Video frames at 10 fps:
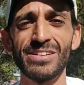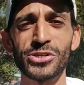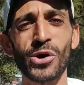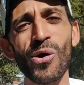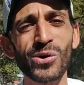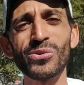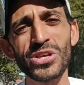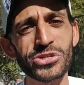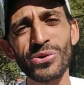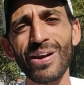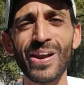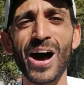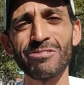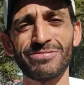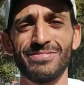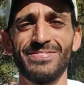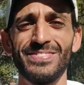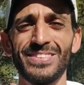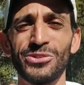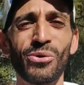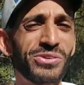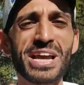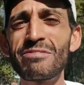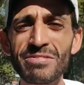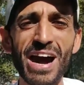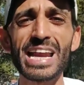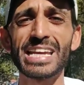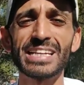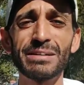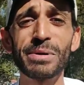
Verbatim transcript: Show unconditional love towards everybody